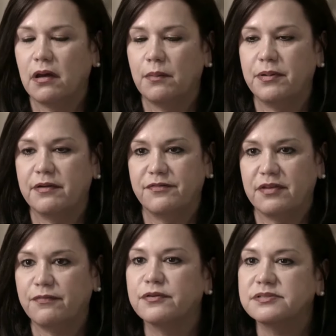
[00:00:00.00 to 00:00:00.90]
bit of
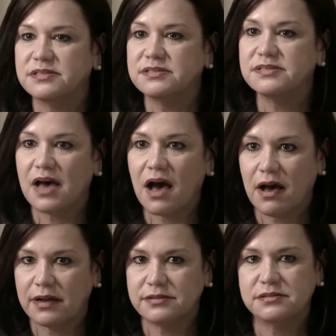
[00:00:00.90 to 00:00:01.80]
difference in
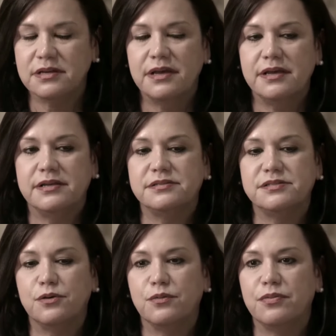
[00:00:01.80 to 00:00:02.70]
size. And
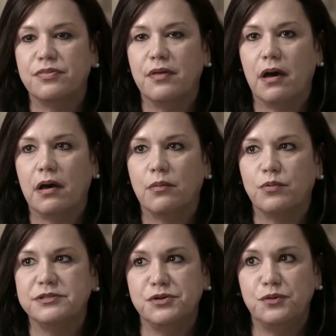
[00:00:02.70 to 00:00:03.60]
so
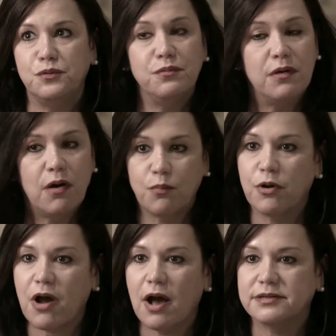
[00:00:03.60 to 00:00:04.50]
we're
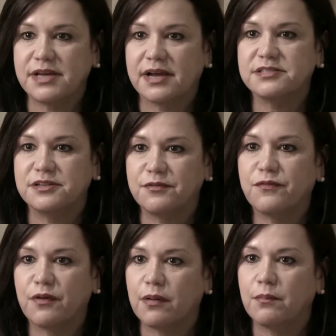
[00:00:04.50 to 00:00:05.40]
contacted
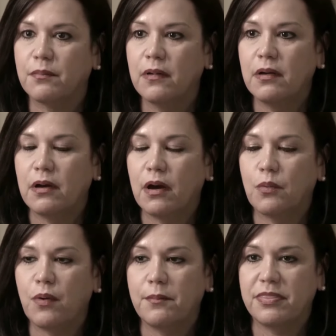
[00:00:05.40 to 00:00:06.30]
from
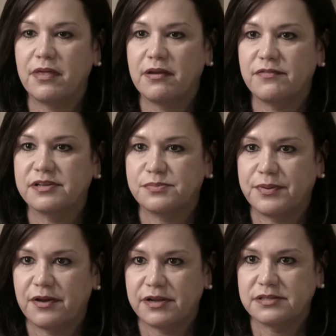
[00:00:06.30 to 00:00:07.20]
women that have
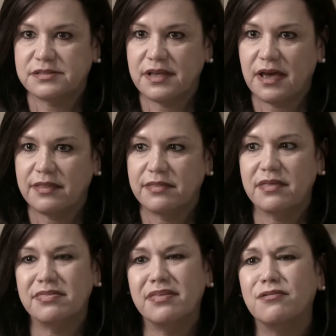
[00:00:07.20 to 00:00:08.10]
experienced that, and
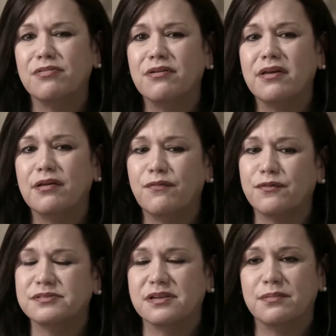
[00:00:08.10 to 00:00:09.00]
that they're looking for
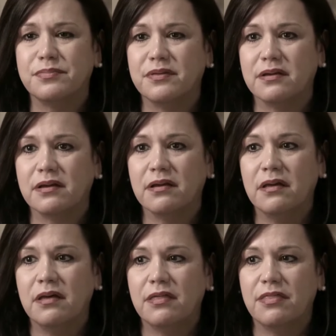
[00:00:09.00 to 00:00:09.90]
something
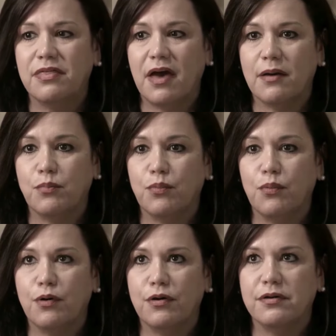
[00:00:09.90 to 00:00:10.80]
that
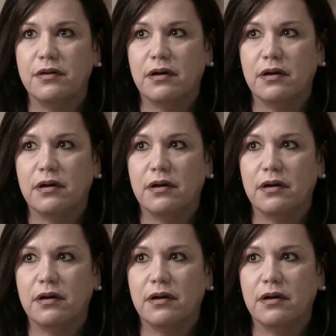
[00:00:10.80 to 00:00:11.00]
would